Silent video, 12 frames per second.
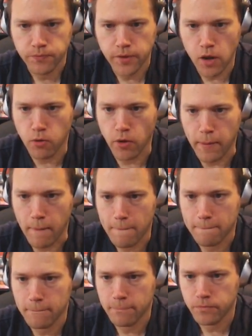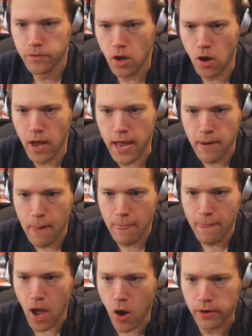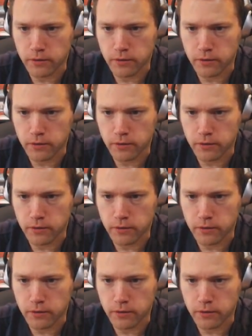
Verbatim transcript: Oh boy. Oh hey! Oh!